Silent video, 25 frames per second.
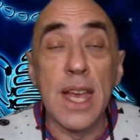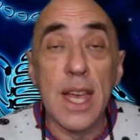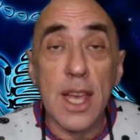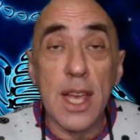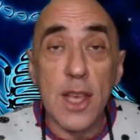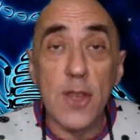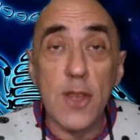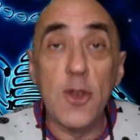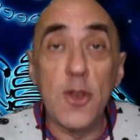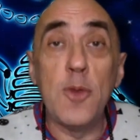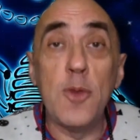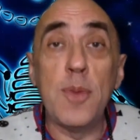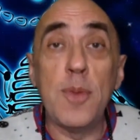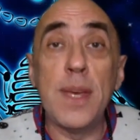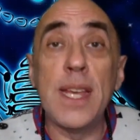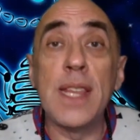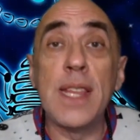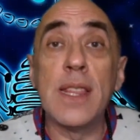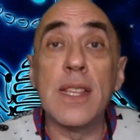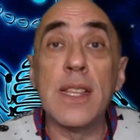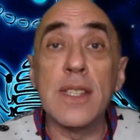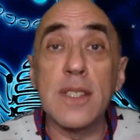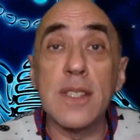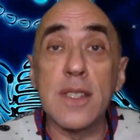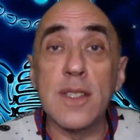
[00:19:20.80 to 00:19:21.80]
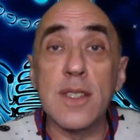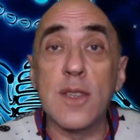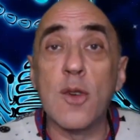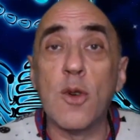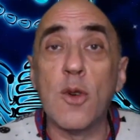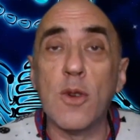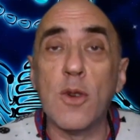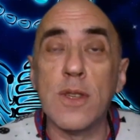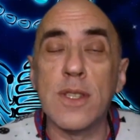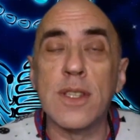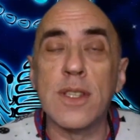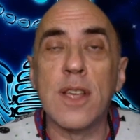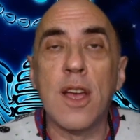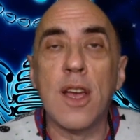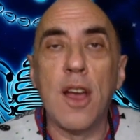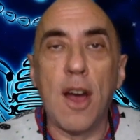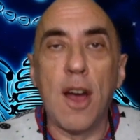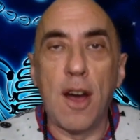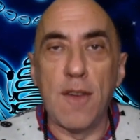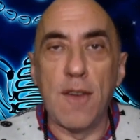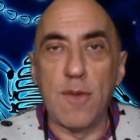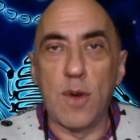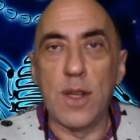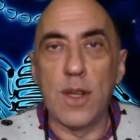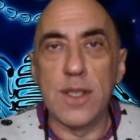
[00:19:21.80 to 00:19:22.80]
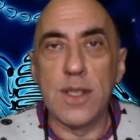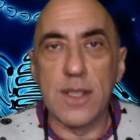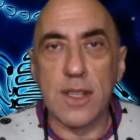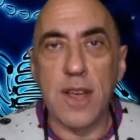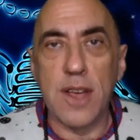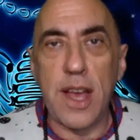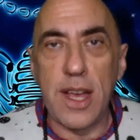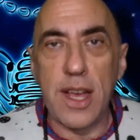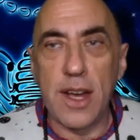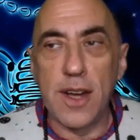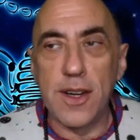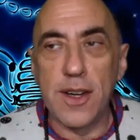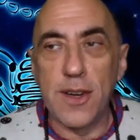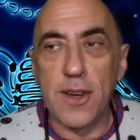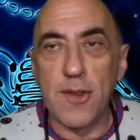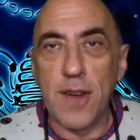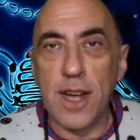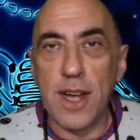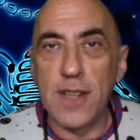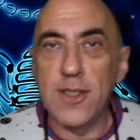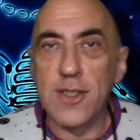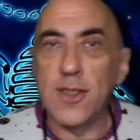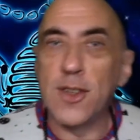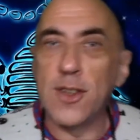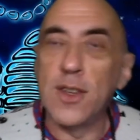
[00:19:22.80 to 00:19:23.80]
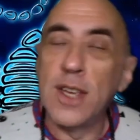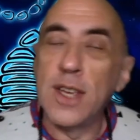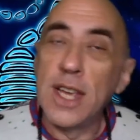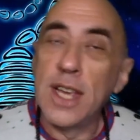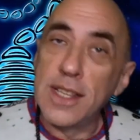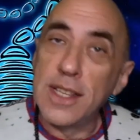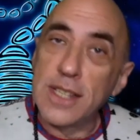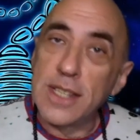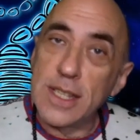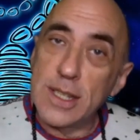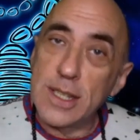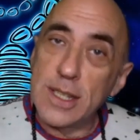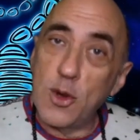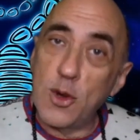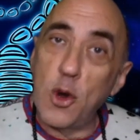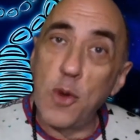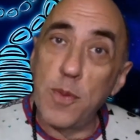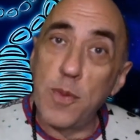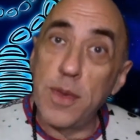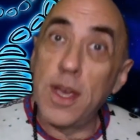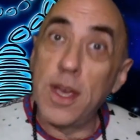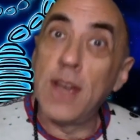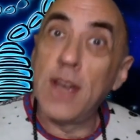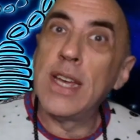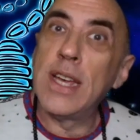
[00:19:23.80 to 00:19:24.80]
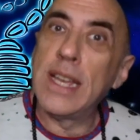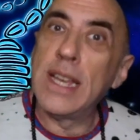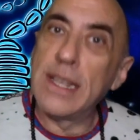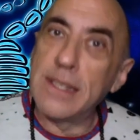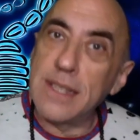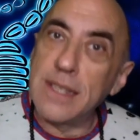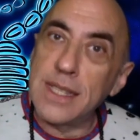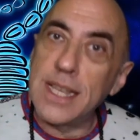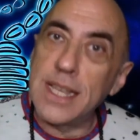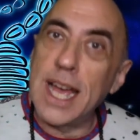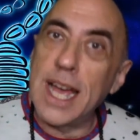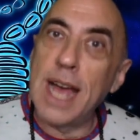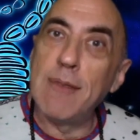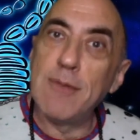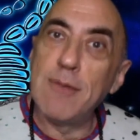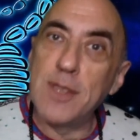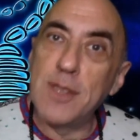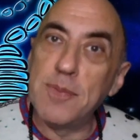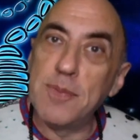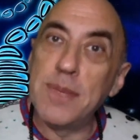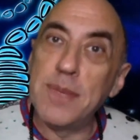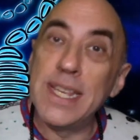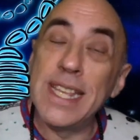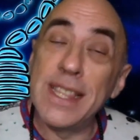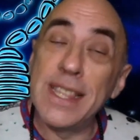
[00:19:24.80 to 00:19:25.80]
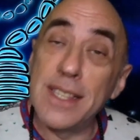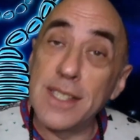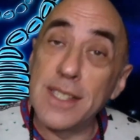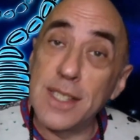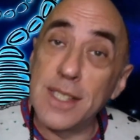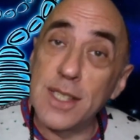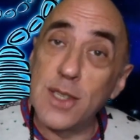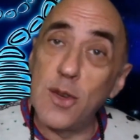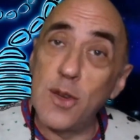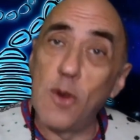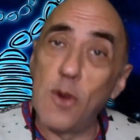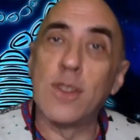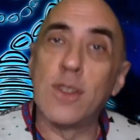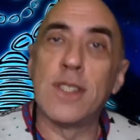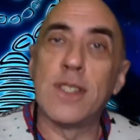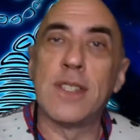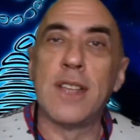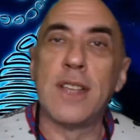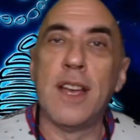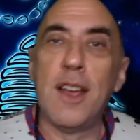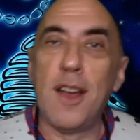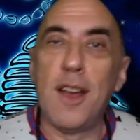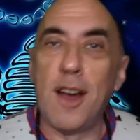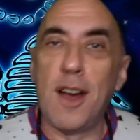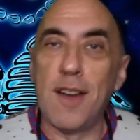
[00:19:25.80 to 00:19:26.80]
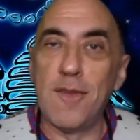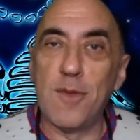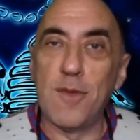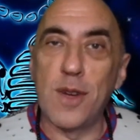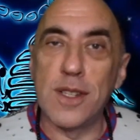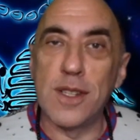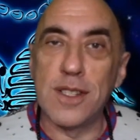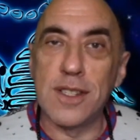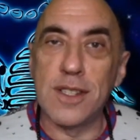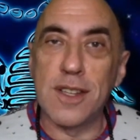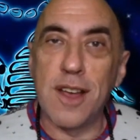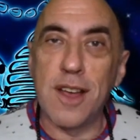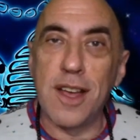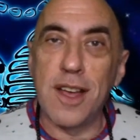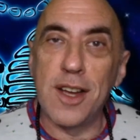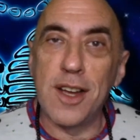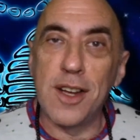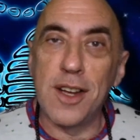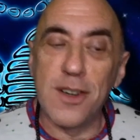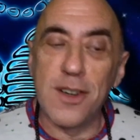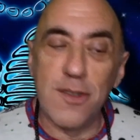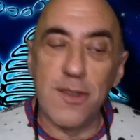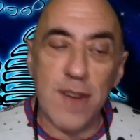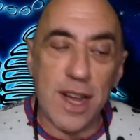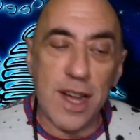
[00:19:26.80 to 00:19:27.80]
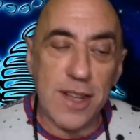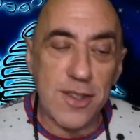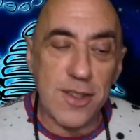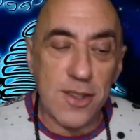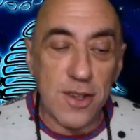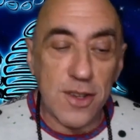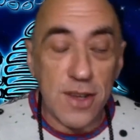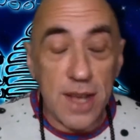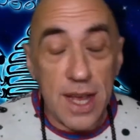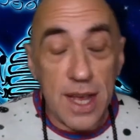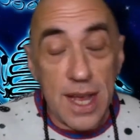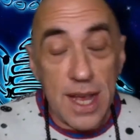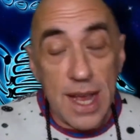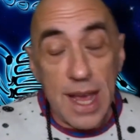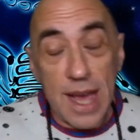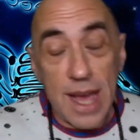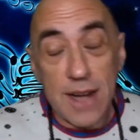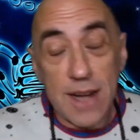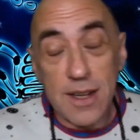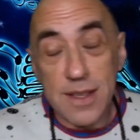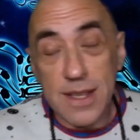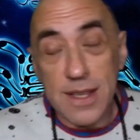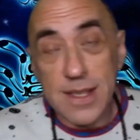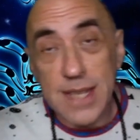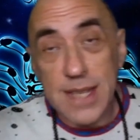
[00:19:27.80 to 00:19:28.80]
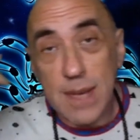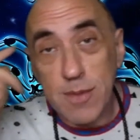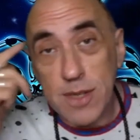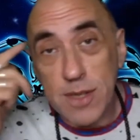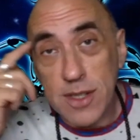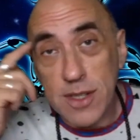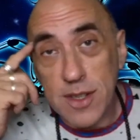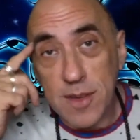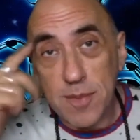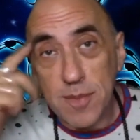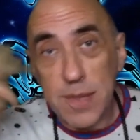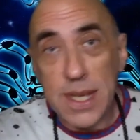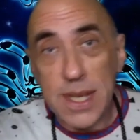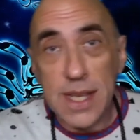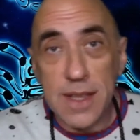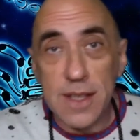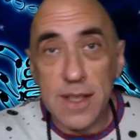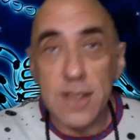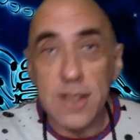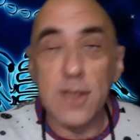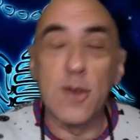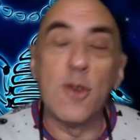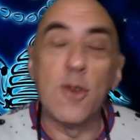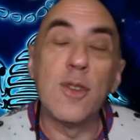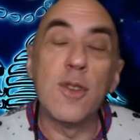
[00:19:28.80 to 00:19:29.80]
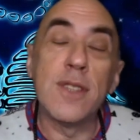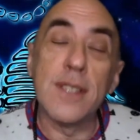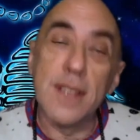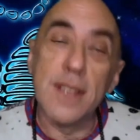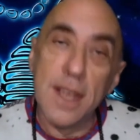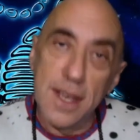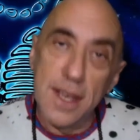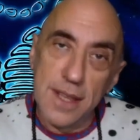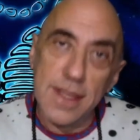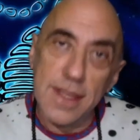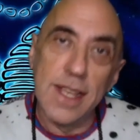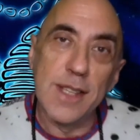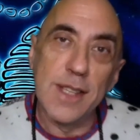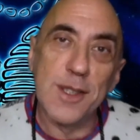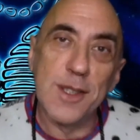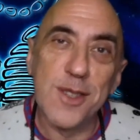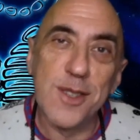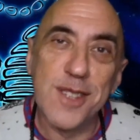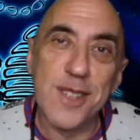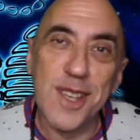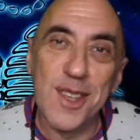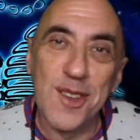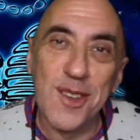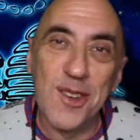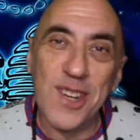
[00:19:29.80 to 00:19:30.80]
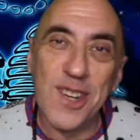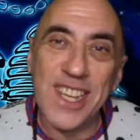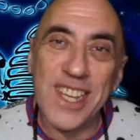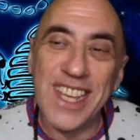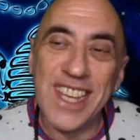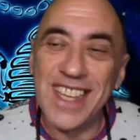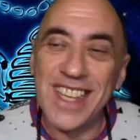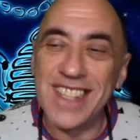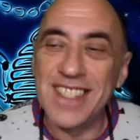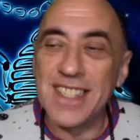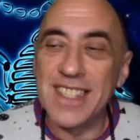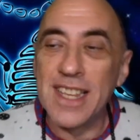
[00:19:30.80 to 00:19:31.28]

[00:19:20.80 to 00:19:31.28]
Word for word: you being the source of what's going on around you. So, Scorpio, it's time to be the source of what's going on around you. And on the subject of being the source, there's also your kids.